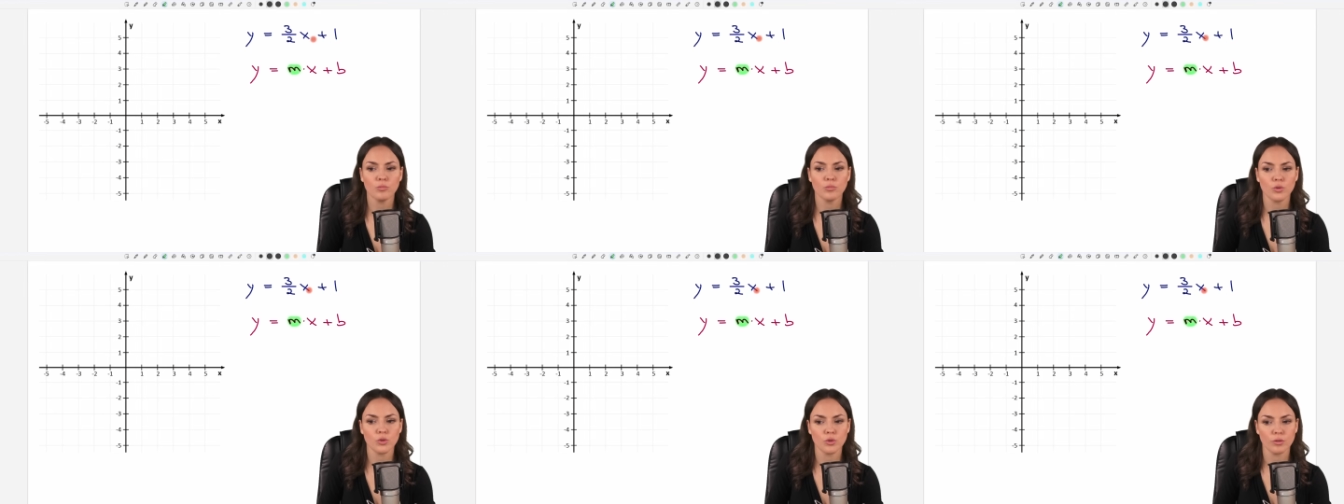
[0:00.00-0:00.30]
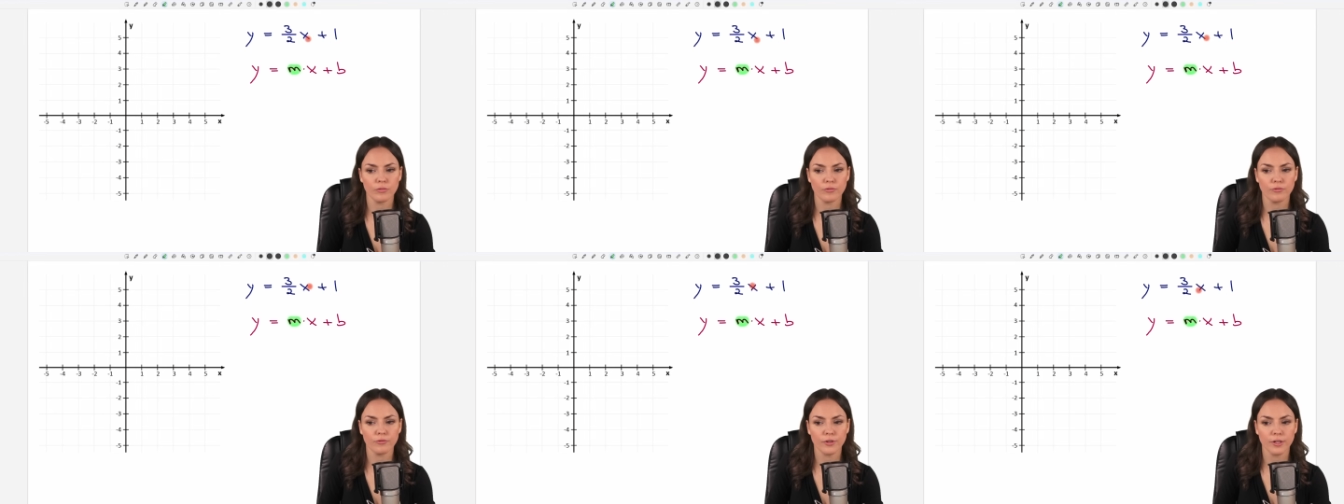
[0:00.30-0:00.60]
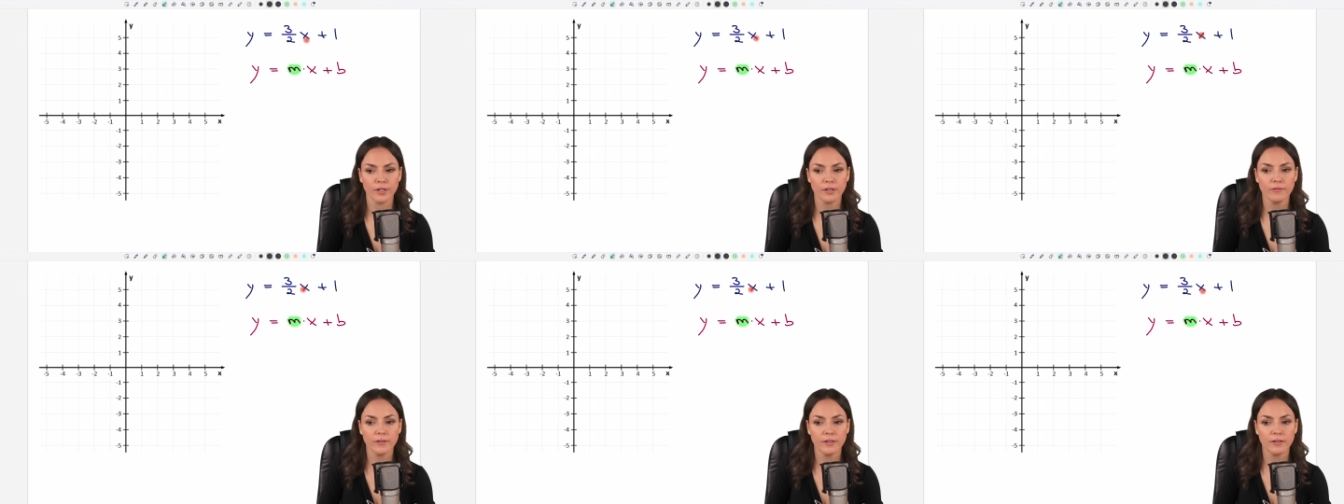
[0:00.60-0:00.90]
So in
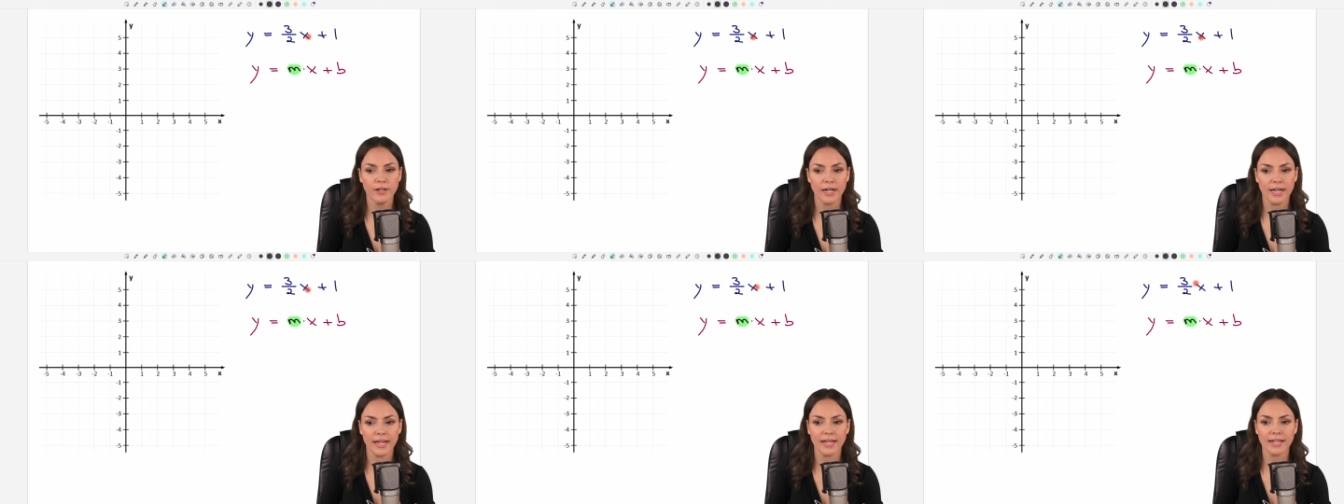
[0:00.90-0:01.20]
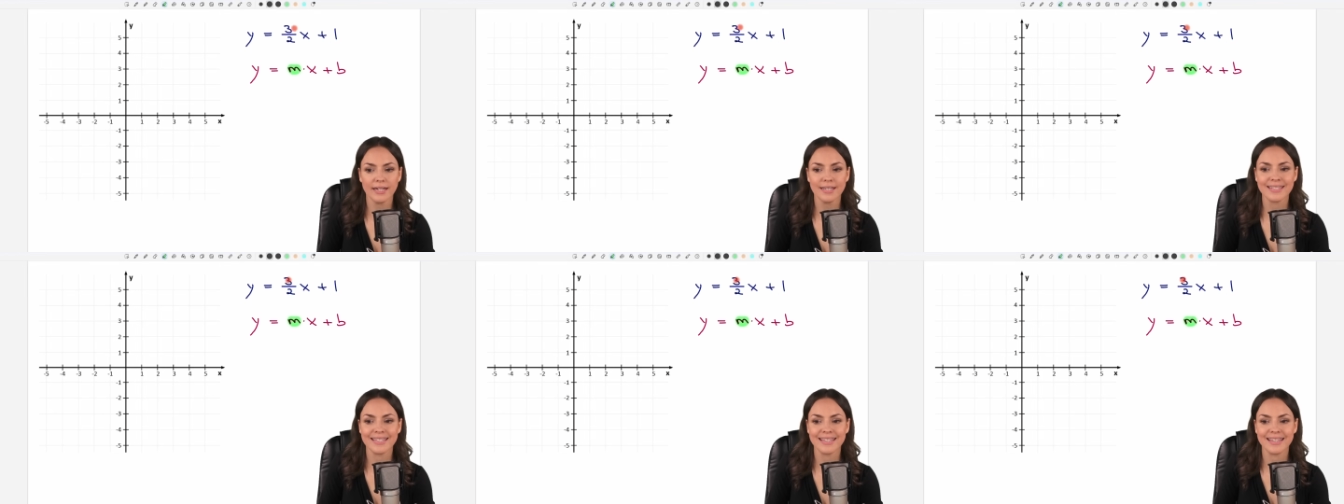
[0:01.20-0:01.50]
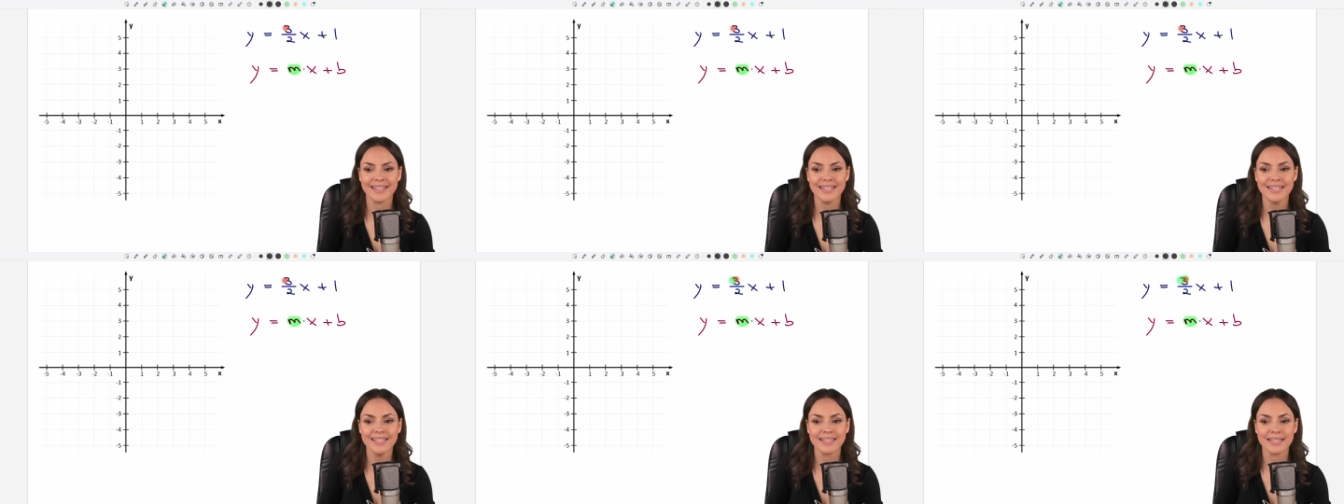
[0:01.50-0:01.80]
front of our x,
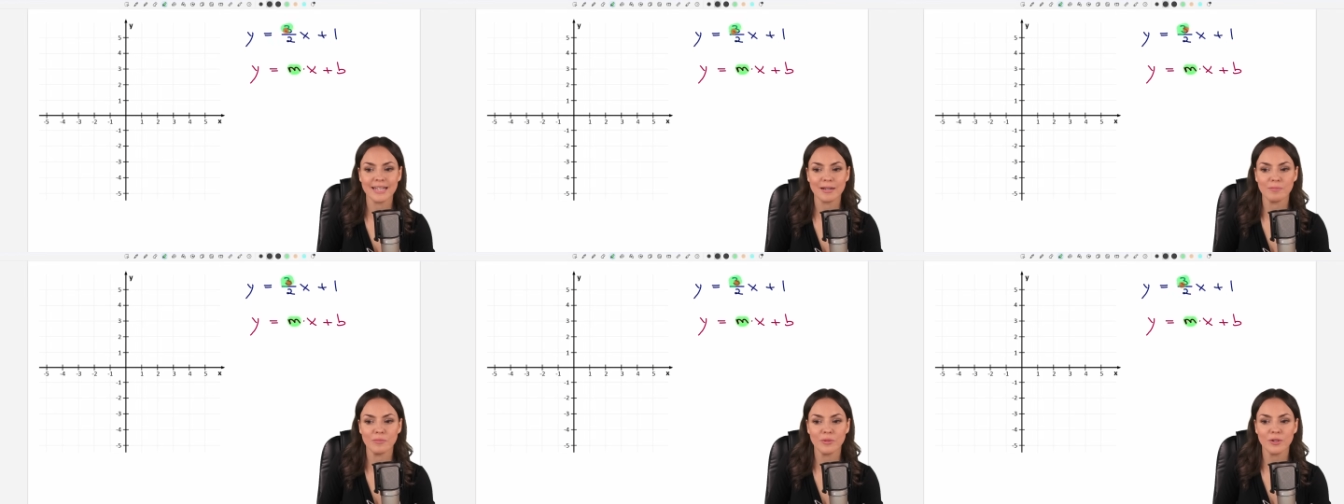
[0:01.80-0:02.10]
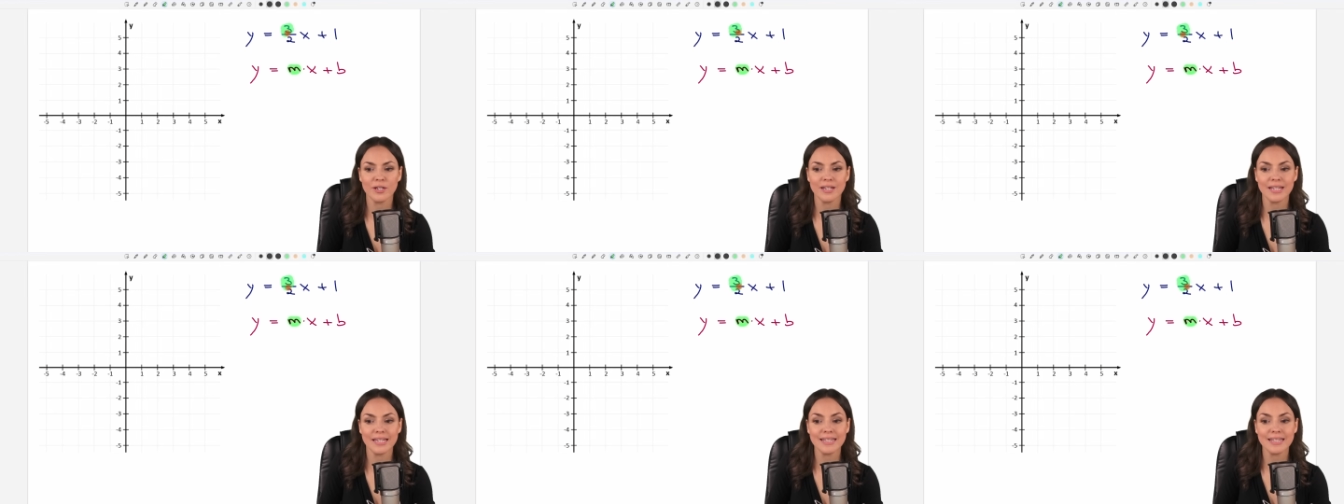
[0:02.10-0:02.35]
this number